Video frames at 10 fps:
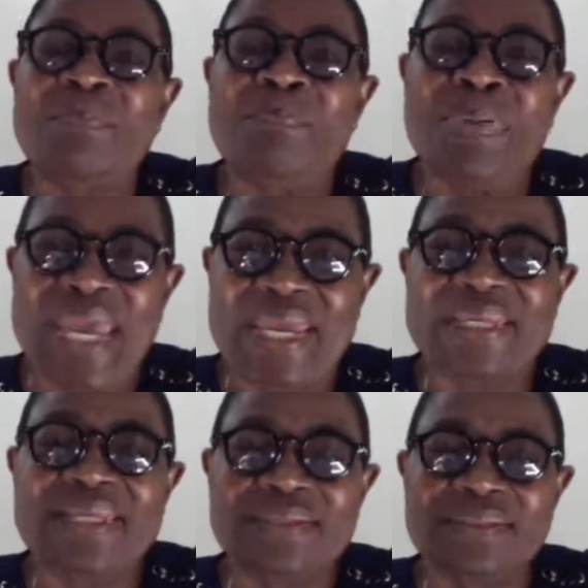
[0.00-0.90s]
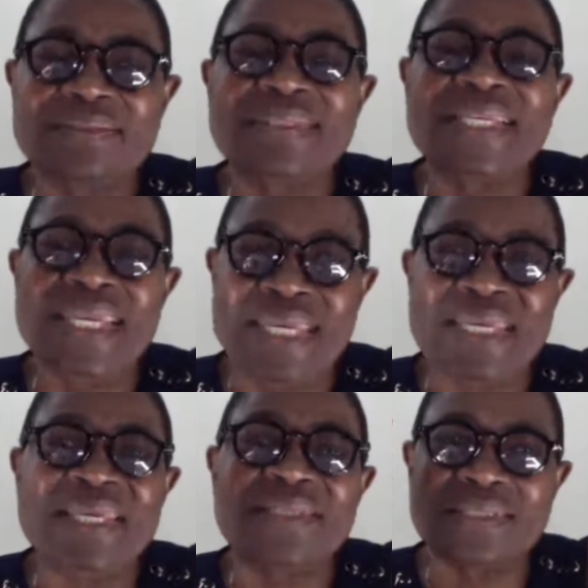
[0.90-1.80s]
bed
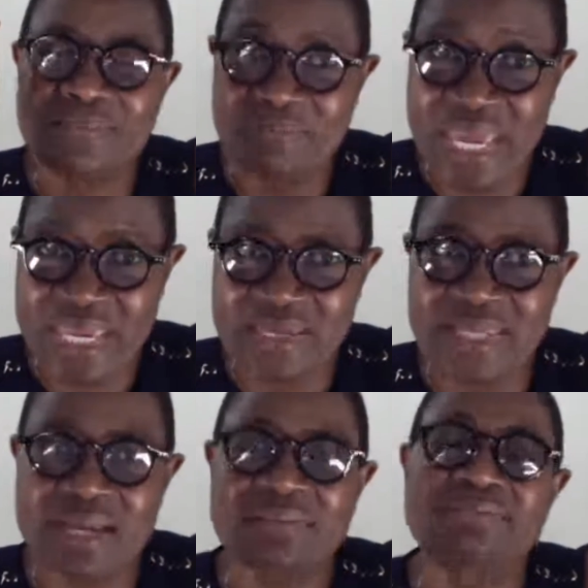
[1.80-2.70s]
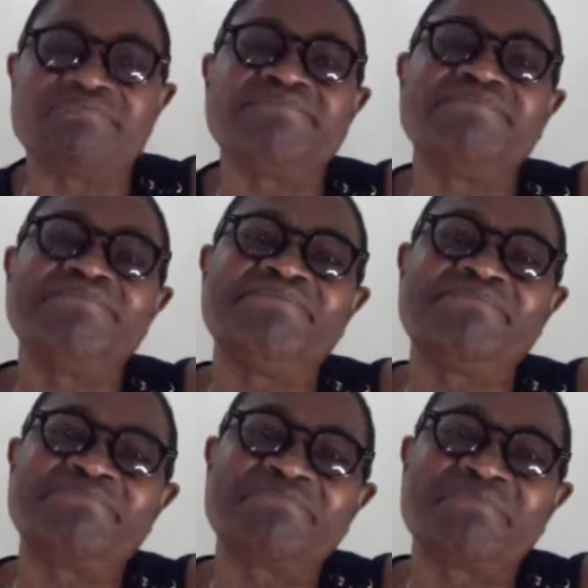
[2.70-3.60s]
is made,
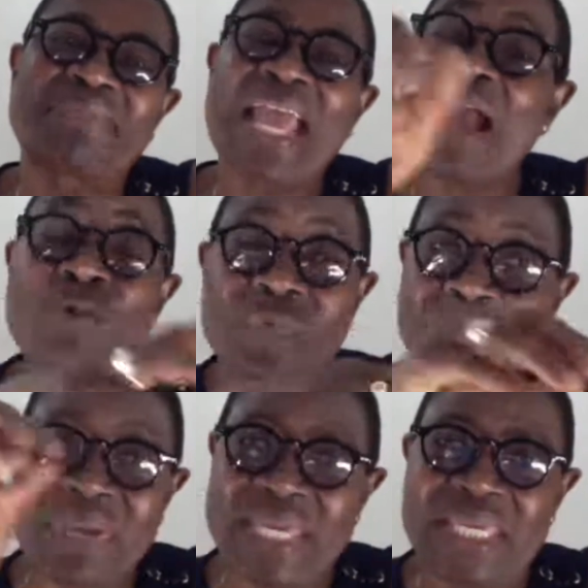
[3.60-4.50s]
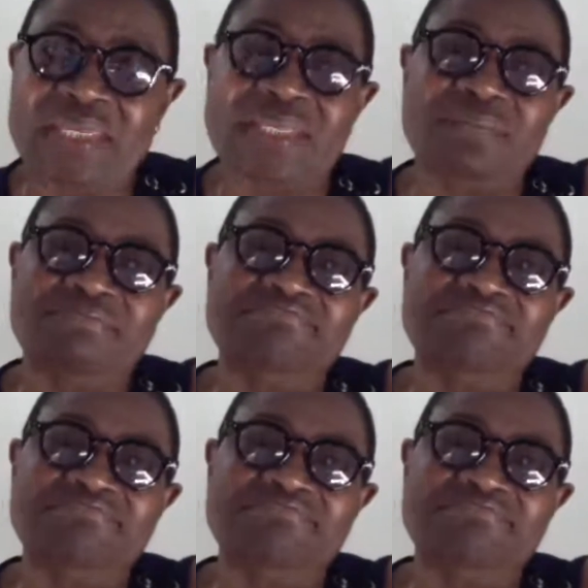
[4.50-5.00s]
how they make it.